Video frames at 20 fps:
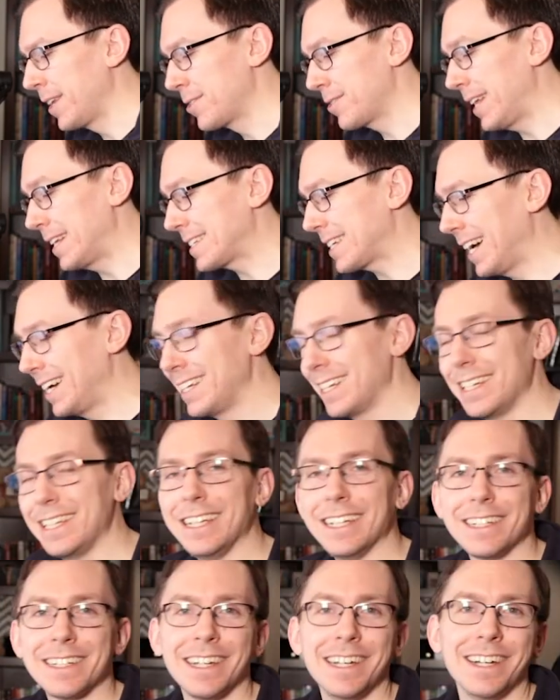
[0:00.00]
So that's kind of
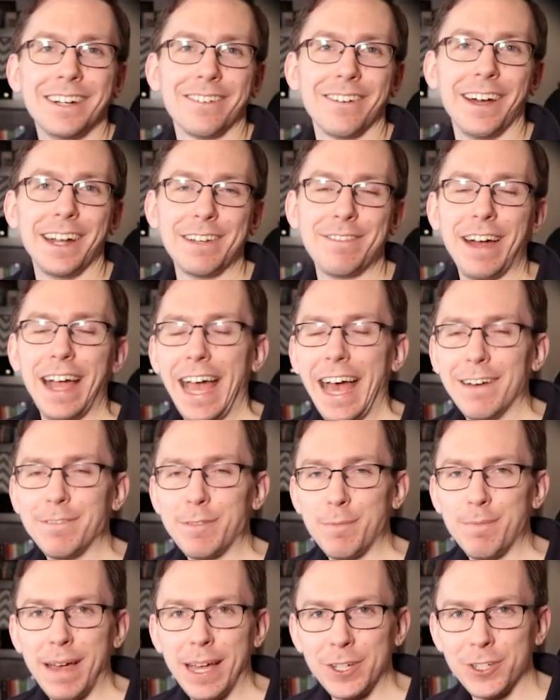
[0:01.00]
neat, right? If I
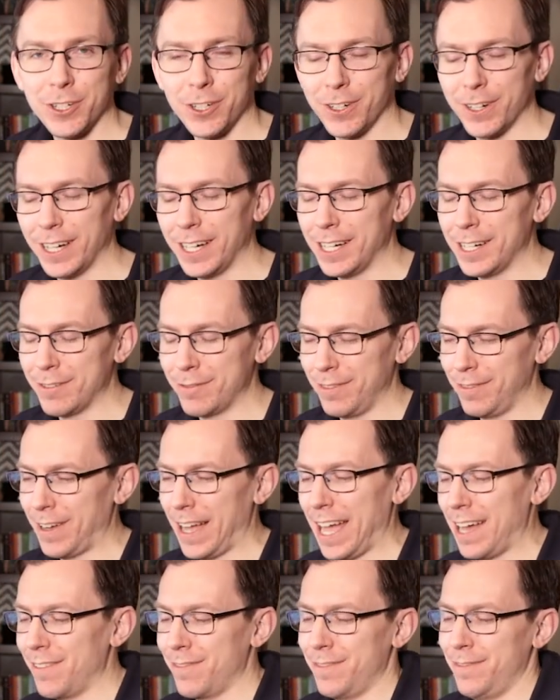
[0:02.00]
have a measure of, if
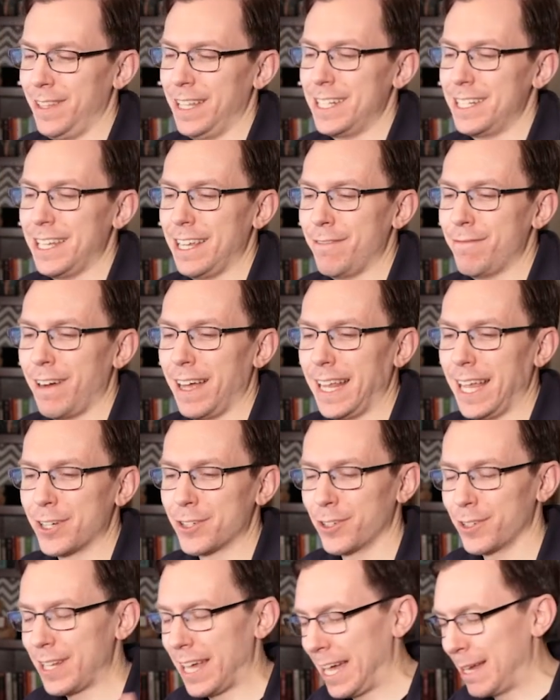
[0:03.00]
I have, let's say,
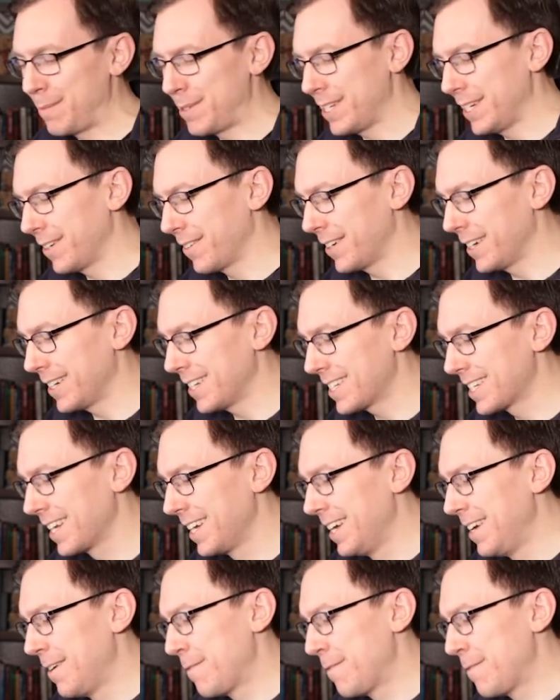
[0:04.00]
financial time series,